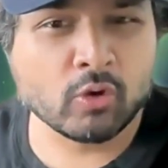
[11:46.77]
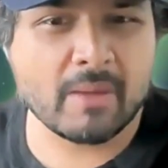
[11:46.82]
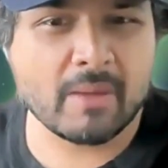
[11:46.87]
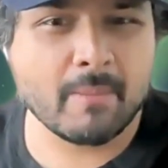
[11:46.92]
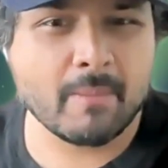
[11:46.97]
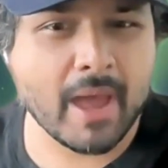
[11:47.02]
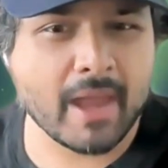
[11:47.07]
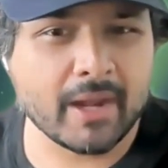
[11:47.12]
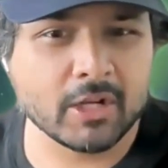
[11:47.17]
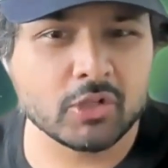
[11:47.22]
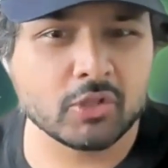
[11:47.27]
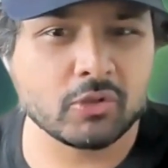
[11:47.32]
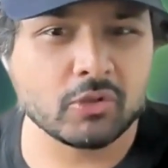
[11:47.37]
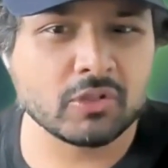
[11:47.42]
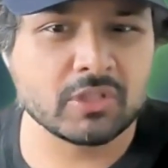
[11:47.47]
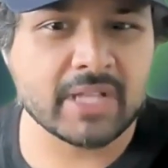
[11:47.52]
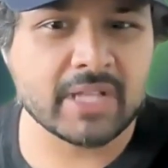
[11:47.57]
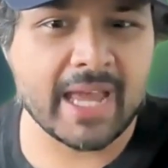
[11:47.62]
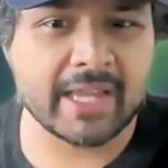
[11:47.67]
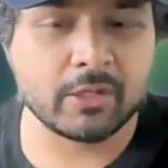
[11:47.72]
program
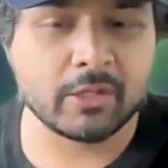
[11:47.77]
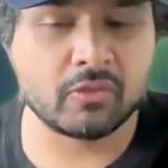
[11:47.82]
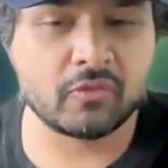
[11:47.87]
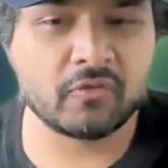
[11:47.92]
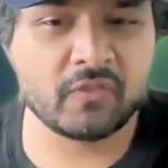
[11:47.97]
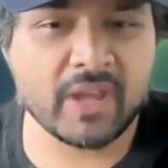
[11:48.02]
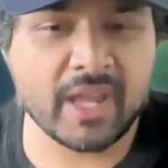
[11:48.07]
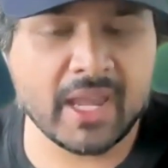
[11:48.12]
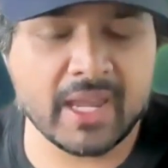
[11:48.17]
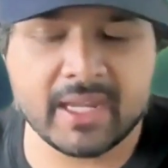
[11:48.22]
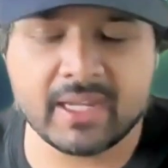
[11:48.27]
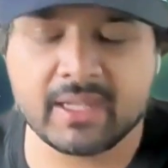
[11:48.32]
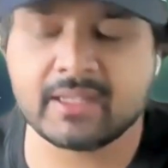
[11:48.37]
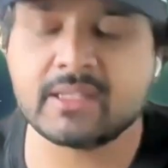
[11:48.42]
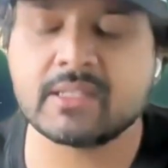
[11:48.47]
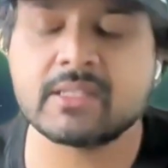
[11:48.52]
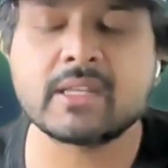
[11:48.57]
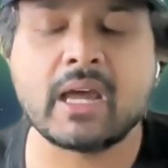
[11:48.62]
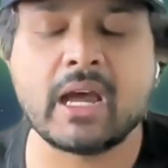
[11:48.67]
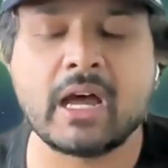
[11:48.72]
managers at your
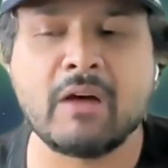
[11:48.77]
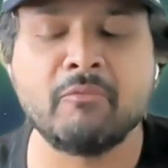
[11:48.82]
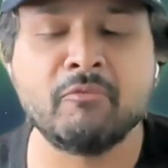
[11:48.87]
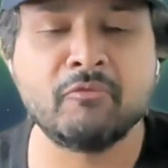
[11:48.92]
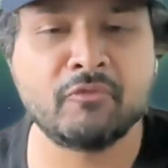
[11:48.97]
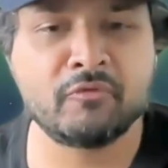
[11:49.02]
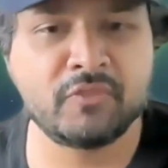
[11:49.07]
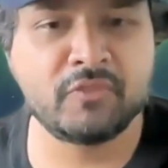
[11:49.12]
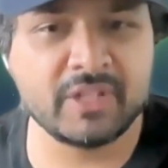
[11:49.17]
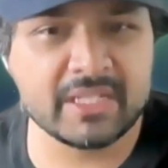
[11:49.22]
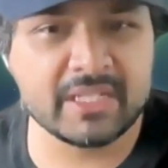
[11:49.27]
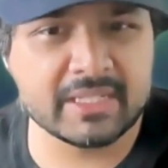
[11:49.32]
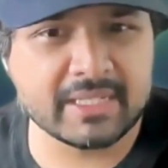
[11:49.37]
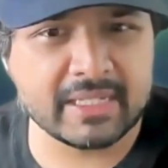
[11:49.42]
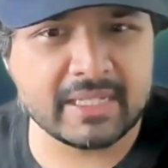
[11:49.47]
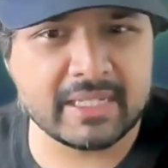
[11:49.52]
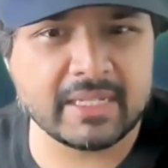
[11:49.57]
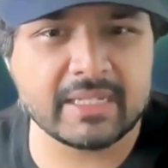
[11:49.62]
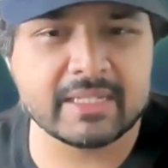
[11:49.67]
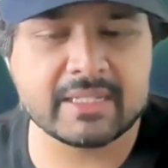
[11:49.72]
FANGs,
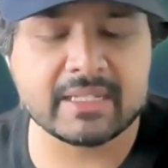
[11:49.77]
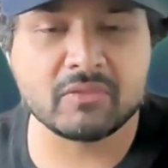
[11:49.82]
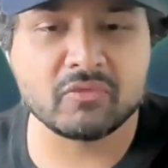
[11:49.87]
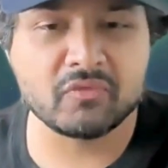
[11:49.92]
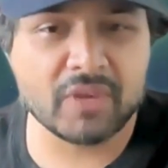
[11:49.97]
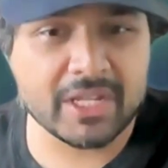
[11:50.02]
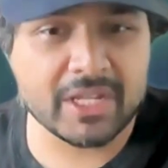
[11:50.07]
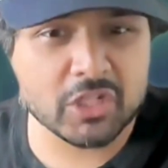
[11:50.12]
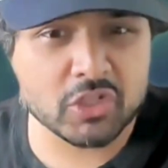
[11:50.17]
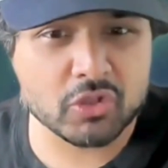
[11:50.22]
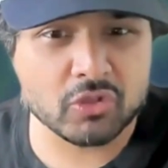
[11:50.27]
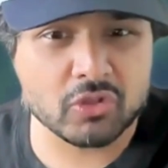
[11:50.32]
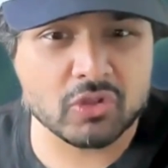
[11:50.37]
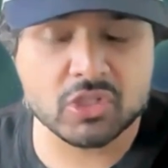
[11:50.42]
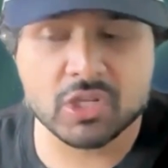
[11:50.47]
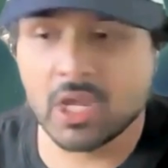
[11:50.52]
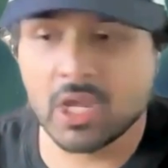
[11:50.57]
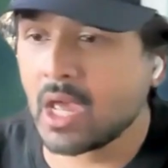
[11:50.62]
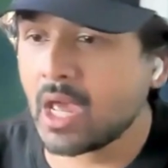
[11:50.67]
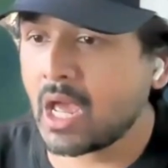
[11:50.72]
VCs,
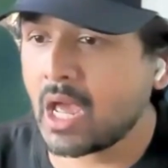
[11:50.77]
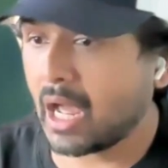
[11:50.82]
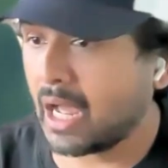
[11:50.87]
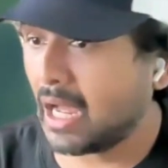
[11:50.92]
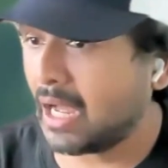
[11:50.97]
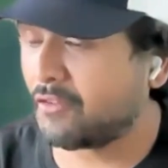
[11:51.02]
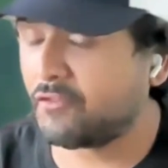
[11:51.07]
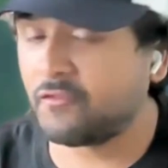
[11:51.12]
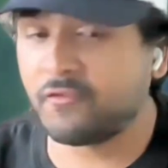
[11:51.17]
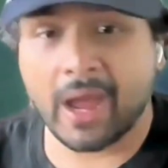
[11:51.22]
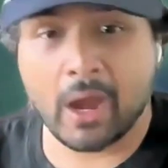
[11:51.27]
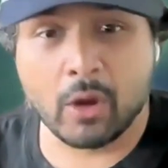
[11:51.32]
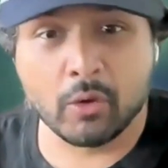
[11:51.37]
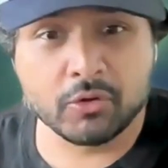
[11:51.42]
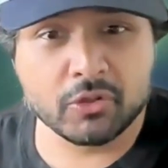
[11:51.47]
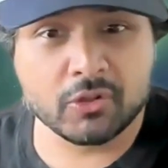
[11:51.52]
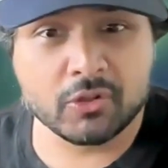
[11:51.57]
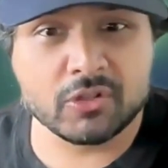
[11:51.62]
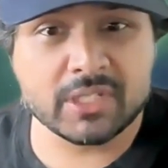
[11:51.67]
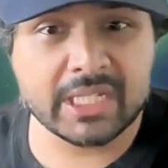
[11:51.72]
investors,
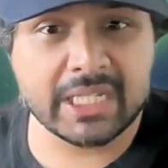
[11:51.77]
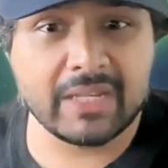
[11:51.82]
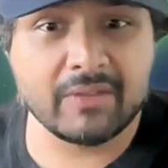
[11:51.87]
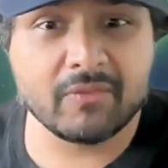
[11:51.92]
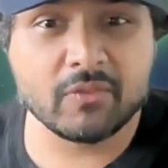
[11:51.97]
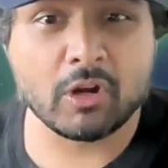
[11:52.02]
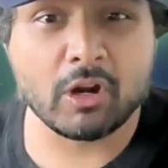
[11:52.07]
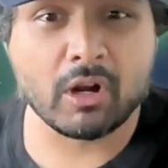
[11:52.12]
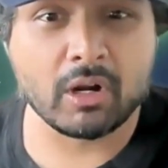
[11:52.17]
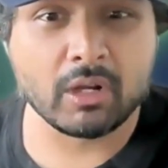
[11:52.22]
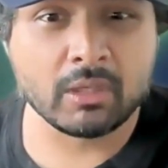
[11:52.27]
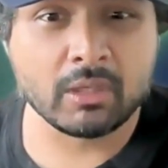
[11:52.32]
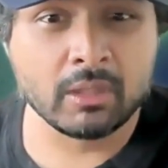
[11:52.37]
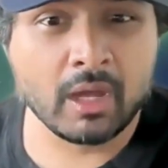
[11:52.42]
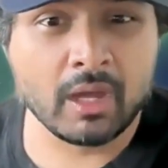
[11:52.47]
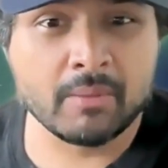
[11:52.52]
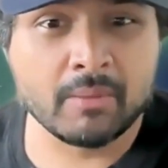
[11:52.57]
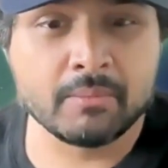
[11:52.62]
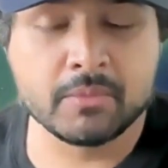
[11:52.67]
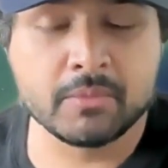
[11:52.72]
founders, even our
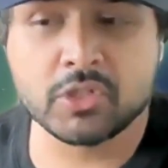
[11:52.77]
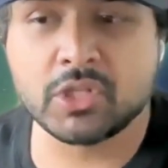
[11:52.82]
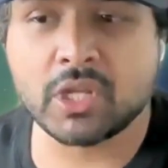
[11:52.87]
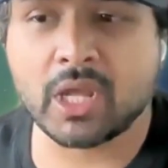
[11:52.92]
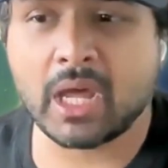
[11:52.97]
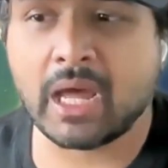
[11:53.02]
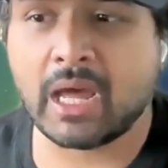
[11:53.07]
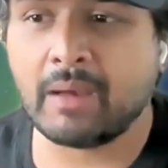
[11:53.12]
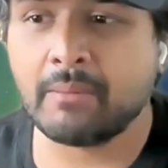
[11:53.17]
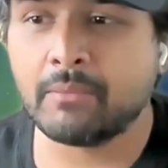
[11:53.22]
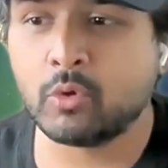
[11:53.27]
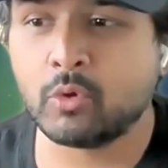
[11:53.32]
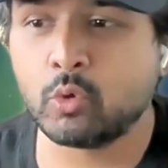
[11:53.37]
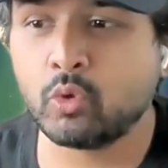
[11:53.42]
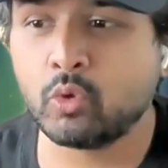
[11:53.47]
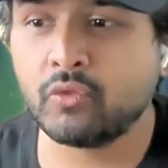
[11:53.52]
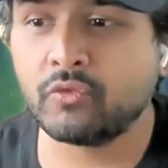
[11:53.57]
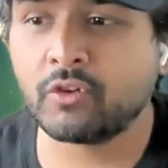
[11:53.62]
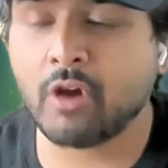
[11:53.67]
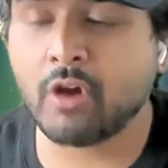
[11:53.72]
alums
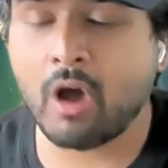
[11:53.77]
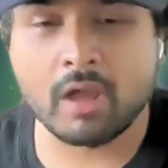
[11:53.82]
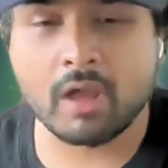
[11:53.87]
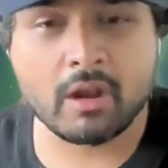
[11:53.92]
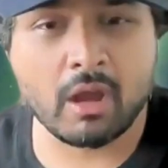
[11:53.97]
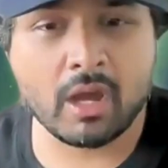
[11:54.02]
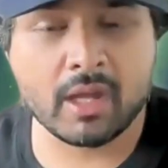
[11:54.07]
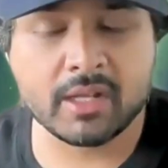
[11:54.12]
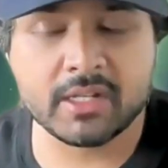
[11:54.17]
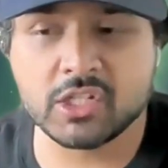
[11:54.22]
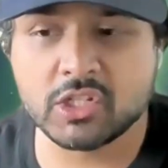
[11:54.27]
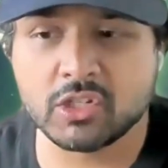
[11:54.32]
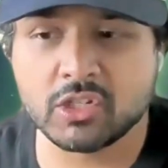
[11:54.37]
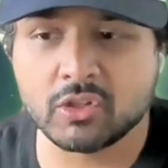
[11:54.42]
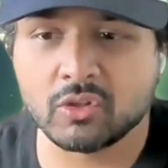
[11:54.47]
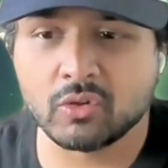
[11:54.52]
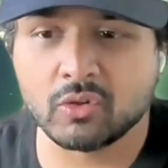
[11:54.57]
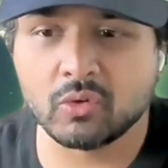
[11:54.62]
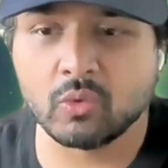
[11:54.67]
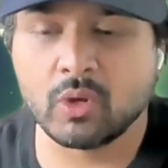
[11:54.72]
who've gone on
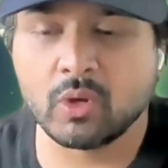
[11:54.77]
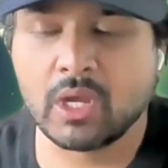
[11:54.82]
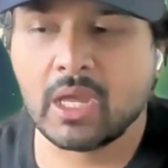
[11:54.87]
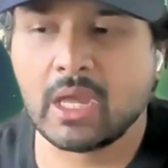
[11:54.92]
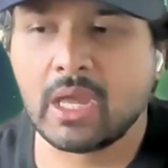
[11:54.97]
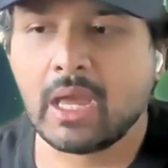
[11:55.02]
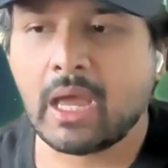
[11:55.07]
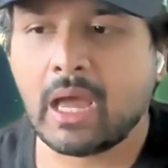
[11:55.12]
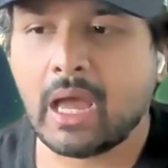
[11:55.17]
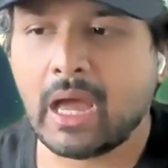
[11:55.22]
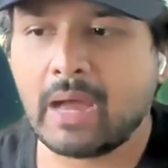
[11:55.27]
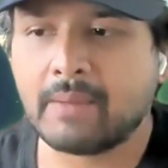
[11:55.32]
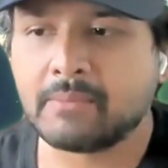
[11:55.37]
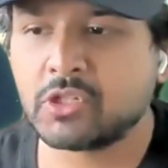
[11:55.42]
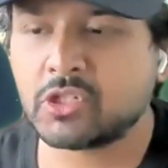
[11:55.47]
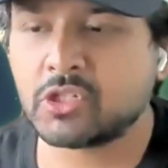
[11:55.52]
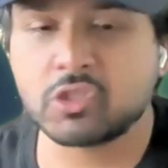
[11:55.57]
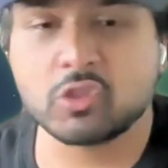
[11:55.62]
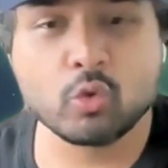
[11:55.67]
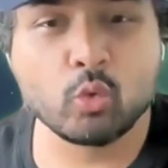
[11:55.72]
to
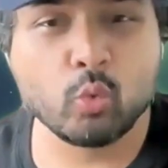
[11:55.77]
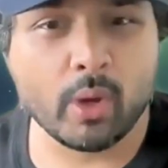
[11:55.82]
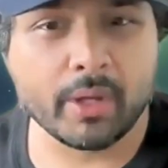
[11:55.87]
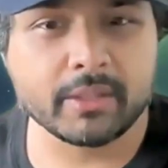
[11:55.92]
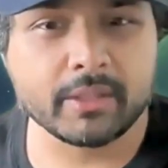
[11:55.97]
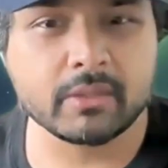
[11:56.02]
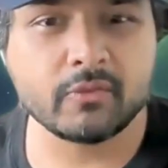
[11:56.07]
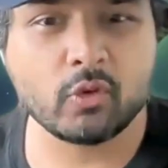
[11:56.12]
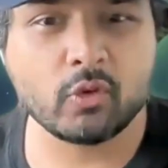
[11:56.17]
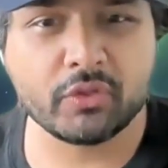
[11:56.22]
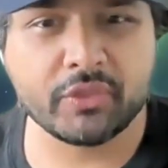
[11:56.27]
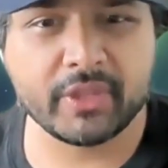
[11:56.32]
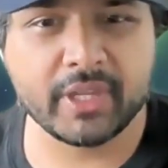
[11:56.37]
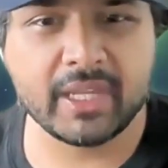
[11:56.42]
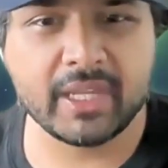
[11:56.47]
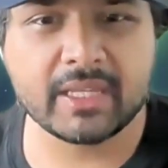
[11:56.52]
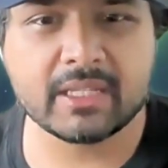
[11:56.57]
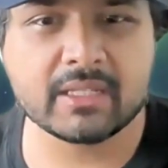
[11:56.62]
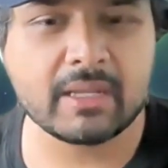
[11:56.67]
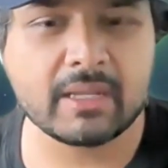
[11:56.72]
just do wonderful
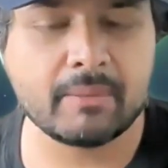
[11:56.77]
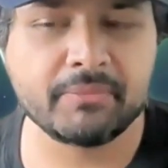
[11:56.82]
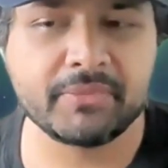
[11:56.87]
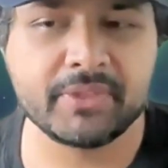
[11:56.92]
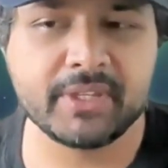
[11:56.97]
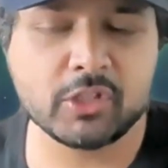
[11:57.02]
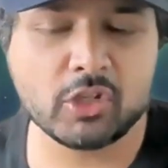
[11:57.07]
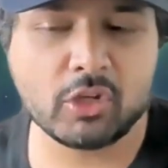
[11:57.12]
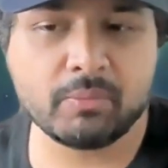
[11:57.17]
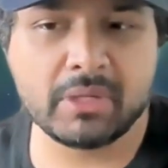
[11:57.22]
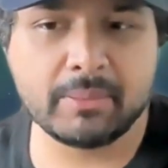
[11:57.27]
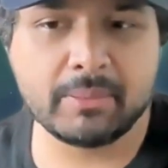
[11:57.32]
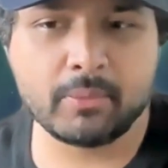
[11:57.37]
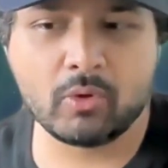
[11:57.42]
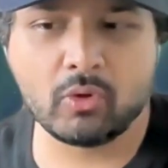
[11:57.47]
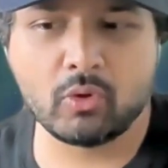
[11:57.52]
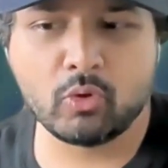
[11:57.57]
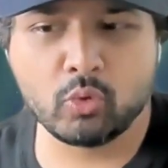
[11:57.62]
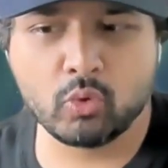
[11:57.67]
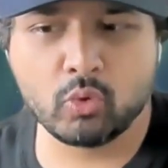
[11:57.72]
things. These are
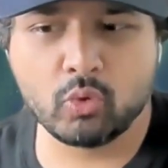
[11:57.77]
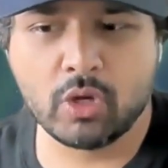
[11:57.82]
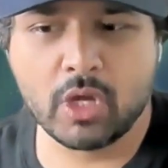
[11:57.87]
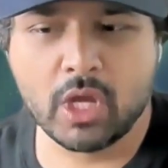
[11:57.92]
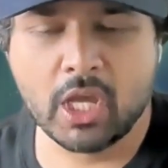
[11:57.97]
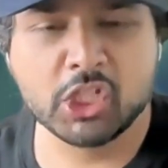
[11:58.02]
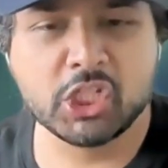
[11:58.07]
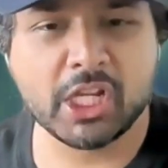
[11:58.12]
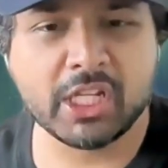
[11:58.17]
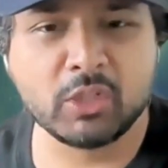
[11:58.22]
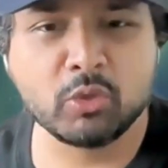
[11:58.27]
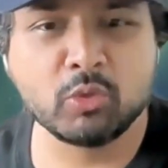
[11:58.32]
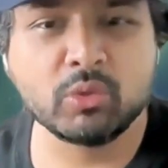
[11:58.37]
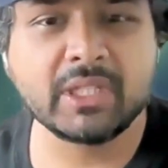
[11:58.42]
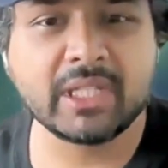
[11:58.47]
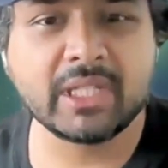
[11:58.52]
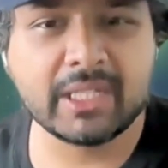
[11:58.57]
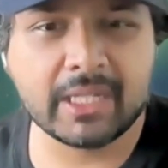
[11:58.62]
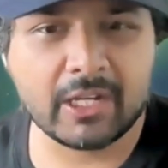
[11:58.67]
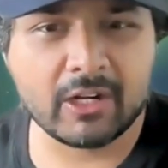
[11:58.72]
people who
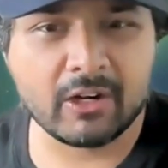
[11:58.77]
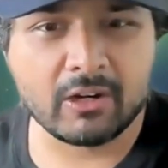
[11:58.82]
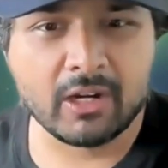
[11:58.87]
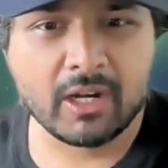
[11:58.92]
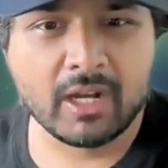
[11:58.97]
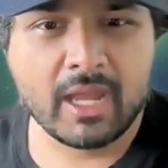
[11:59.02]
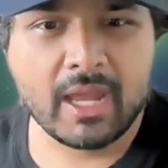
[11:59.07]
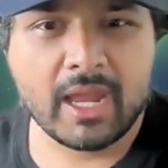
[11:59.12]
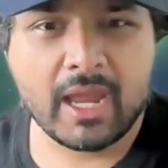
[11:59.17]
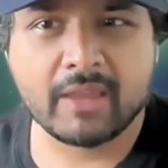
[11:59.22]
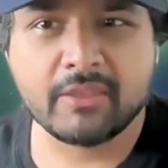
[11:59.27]
genuinely care.